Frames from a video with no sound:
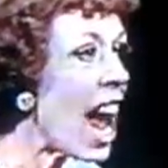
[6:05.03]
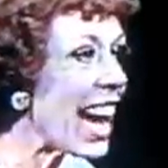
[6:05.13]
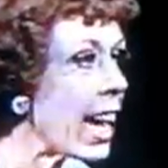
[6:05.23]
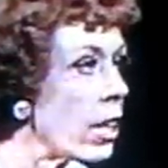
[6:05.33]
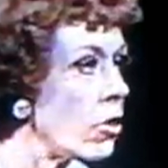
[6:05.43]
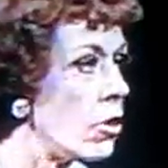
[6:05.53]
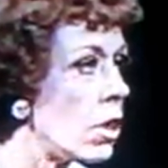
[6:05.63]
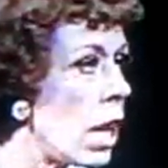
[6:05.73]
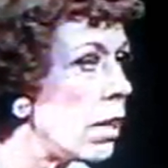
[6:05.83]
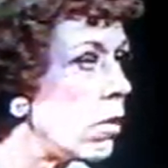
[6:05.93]
uh,
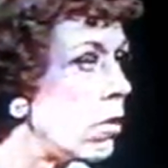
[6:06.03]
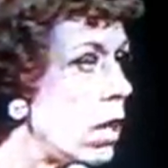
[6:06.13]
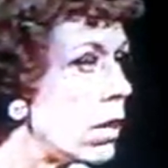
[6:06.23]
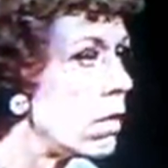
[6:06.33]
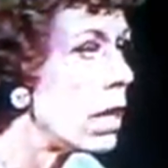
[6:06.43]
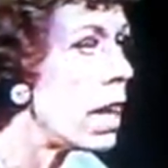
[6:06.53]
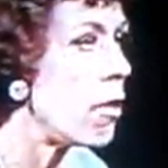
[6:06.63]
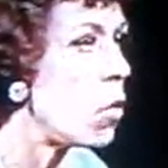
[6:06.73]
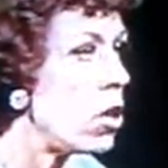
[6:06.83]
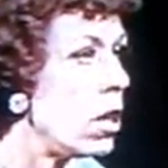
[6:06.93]
J, uh,
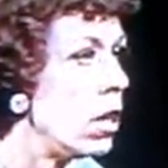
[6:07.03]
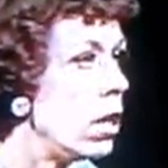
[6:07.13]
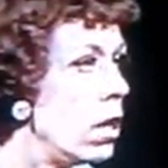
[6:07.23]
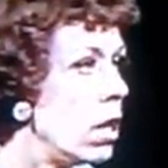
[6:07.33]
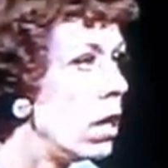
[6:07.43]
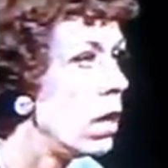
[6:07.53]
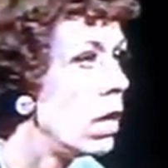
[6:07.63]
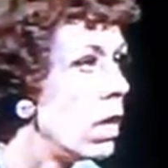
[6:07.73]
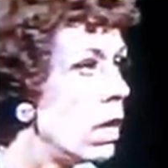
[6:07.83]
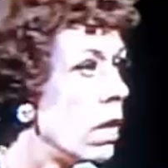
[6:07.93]
another one,
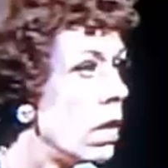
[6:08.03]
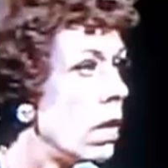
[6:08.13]
elephant,